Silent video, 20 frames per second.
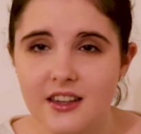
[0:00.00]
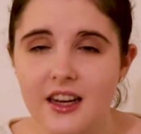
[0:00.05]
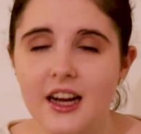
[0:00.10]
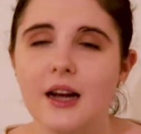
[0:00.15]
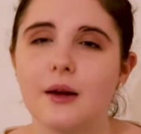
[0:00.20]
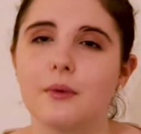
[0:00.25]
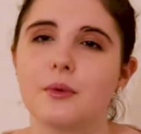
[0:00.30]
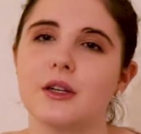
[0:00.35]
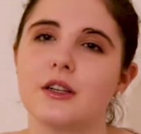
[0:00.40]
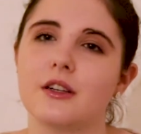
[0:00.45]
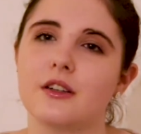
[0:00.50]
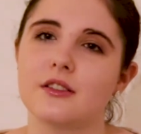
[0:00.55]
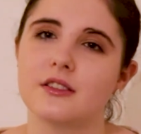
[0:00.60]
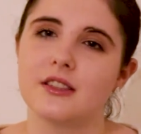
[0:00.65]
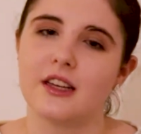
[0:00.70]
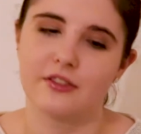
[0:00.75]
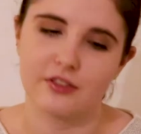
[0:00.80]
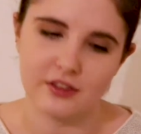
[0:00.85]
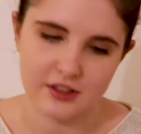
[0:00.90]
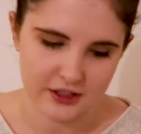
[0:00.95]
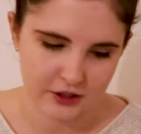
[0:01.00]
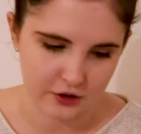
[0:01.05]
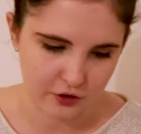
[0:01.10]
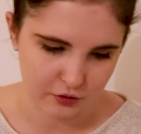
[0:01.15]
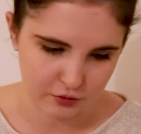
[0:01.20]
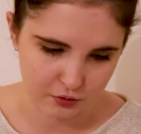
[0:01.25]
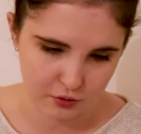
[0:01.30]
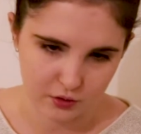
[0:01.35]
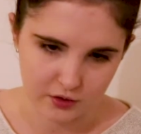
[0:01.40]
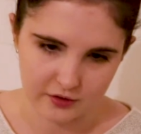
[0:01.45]
I will definitely go
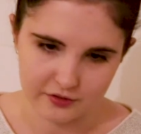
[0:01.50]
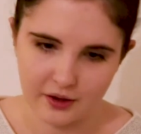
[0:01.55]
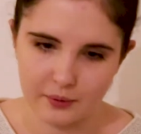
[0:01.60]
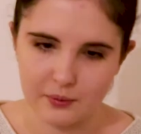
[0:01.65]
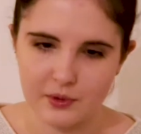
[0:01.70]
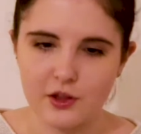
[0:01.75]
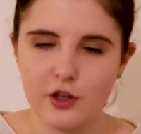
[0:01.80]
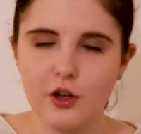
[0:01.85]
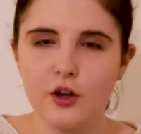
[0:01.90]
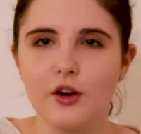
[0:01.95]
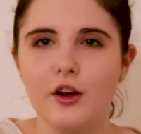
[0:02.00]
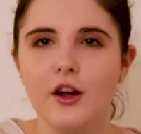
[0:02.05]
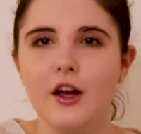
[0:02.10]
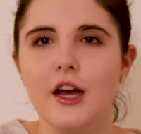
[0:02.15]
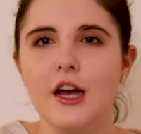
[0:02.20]
through all of that with you.